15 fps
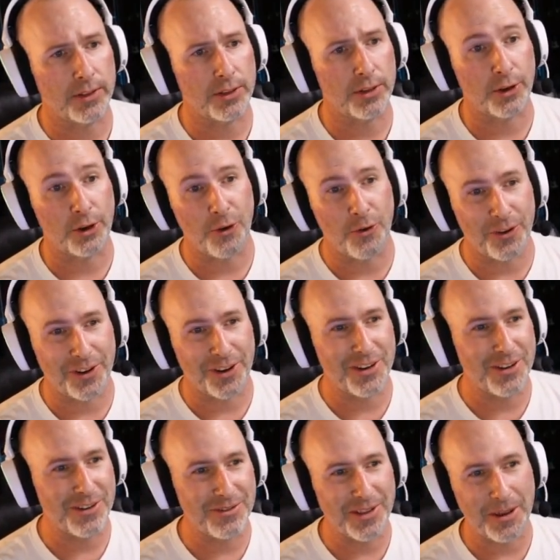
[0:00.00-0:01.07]
Eater Court can
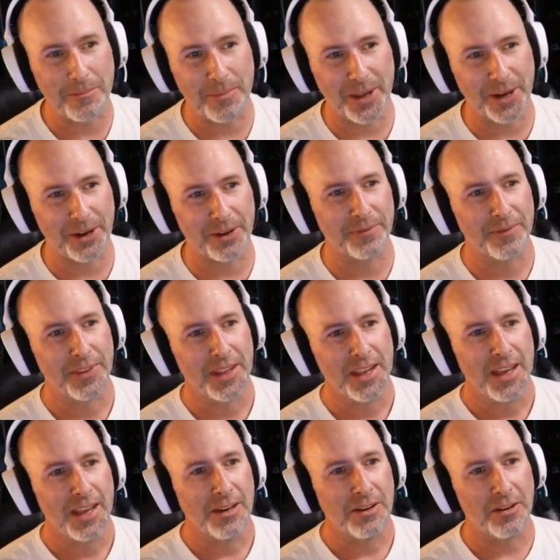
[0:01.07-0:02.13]
do that better.
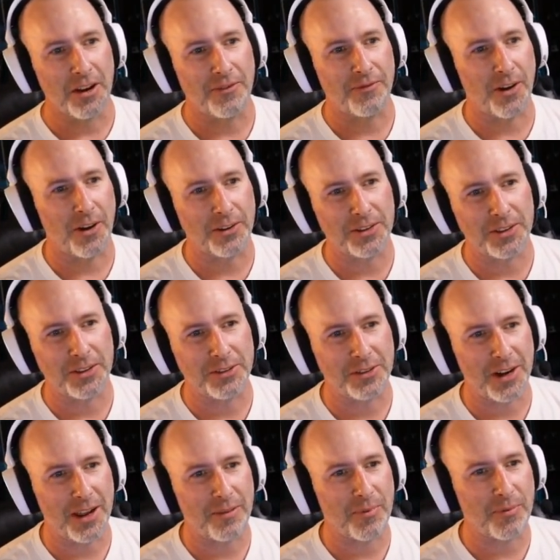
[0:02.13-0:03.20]
Do not fall into the
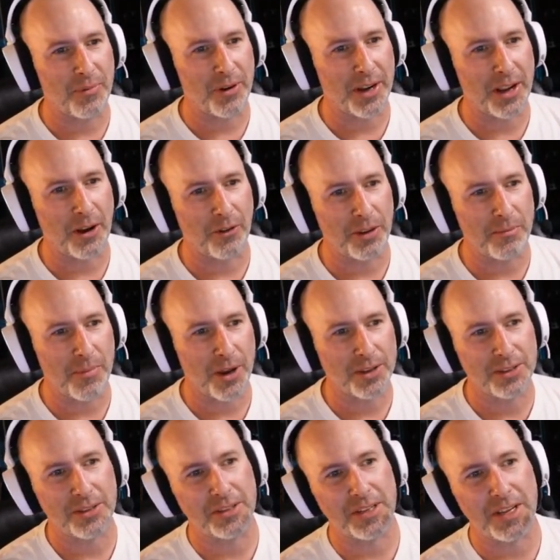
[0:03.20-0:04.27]
trap of bringing only
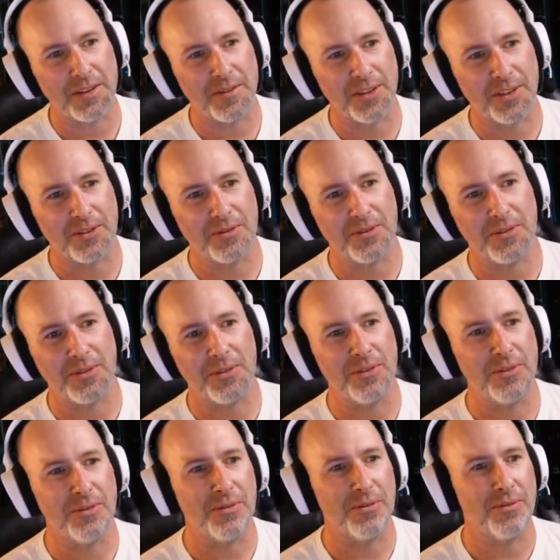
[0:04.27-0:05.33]
monsters, even though
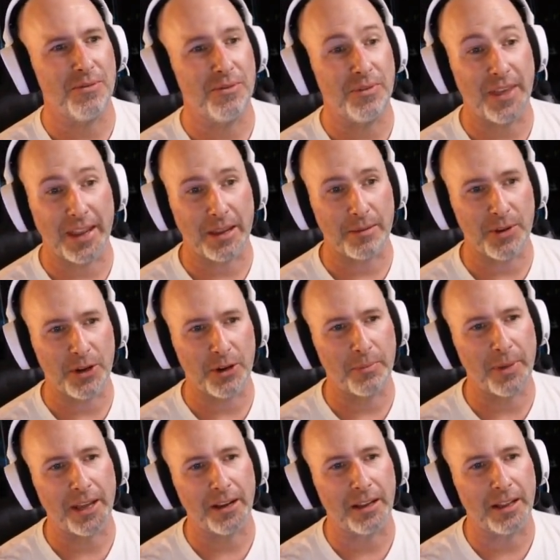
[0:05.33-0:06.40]
they can be your
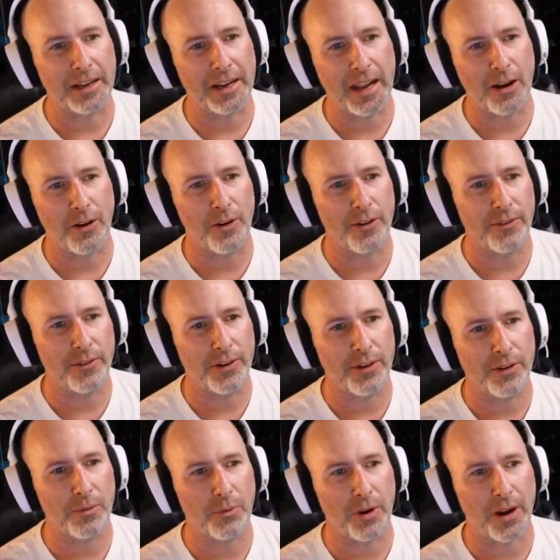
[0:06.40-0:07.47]
battle line. However,
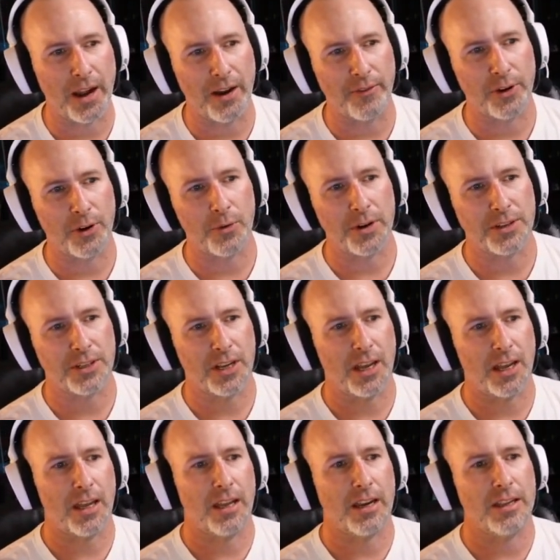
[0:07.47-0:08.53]
where Avengorii
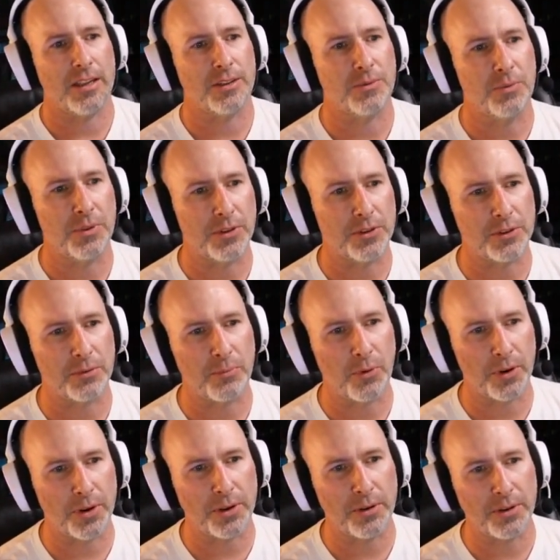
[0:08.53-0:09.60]
shine is with their
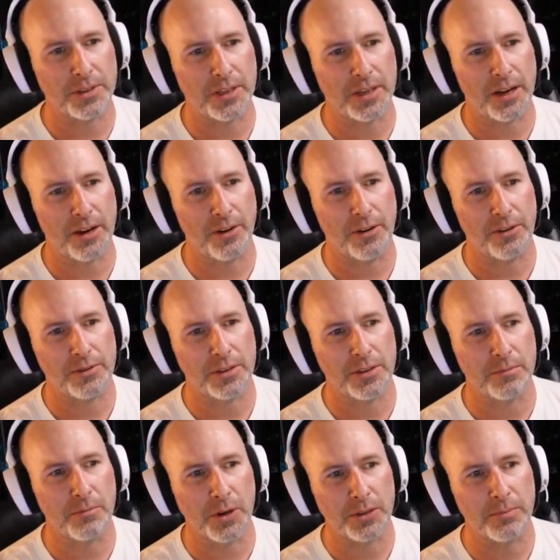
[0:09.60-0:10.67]
support units and heroes
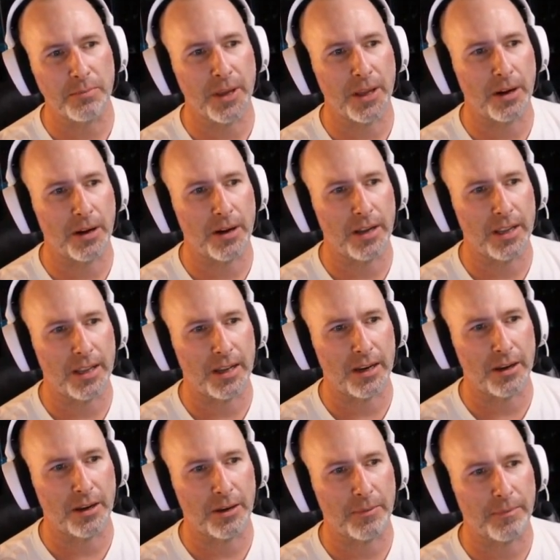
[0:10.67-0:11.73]
is much better in
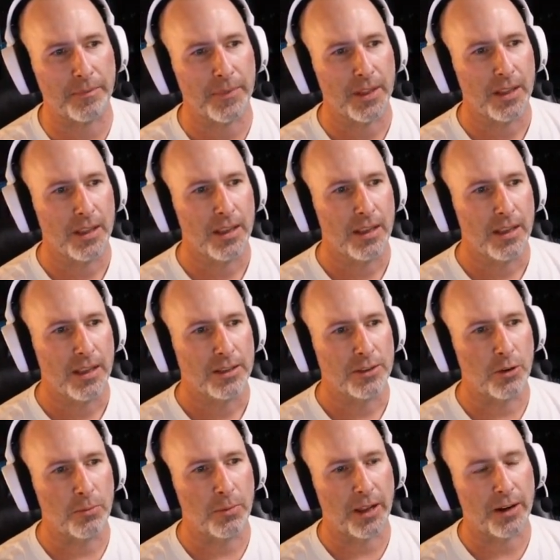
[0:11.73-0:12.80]

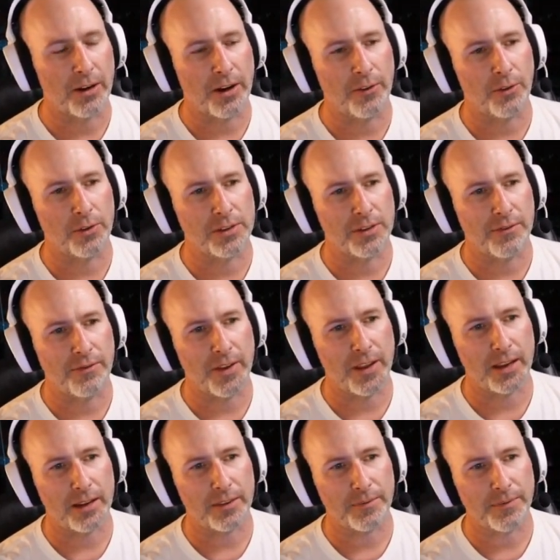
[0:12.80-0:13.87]
Soulblight Gravelords than
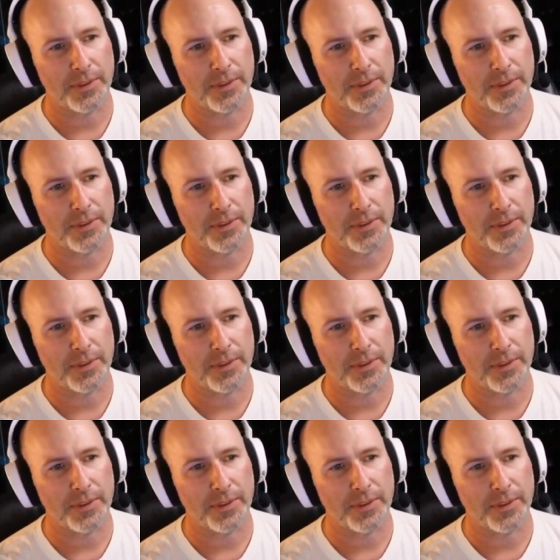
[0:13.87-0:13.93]
Feck.